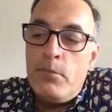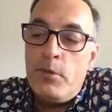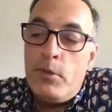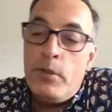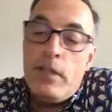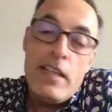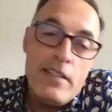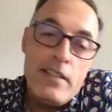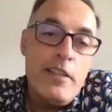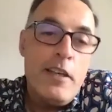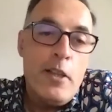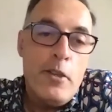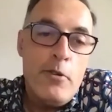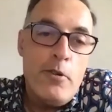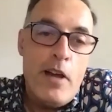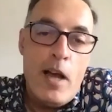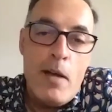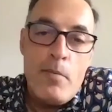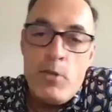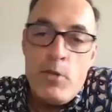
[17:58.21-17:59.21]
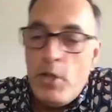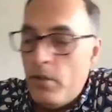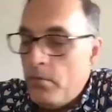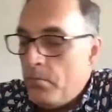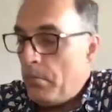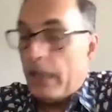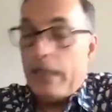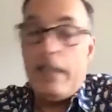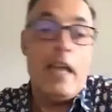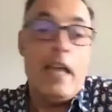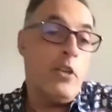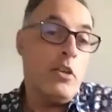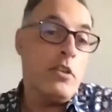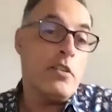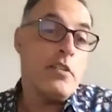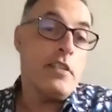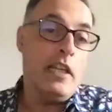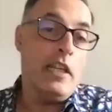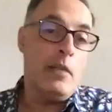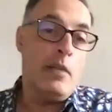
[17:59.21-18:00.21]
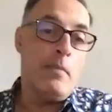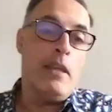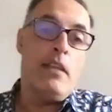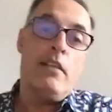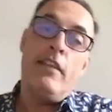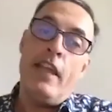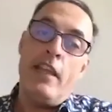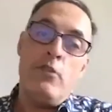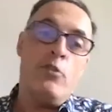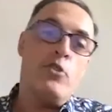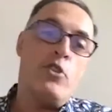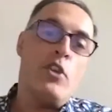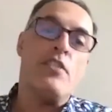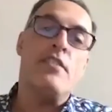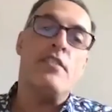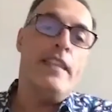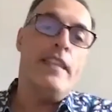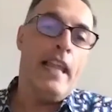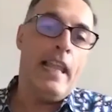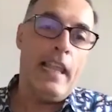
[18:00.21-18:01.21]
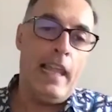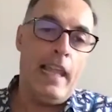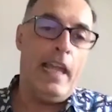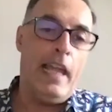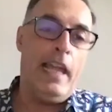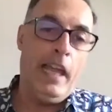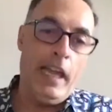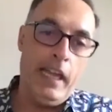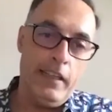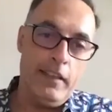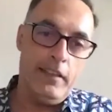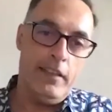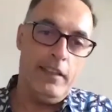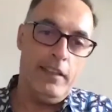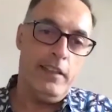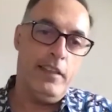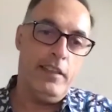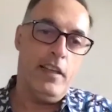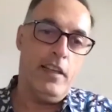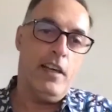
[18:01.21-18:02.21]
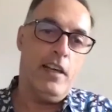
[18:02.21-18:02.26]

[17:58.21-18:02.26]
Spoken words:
that's the other option, but then you're still then you're just delaying the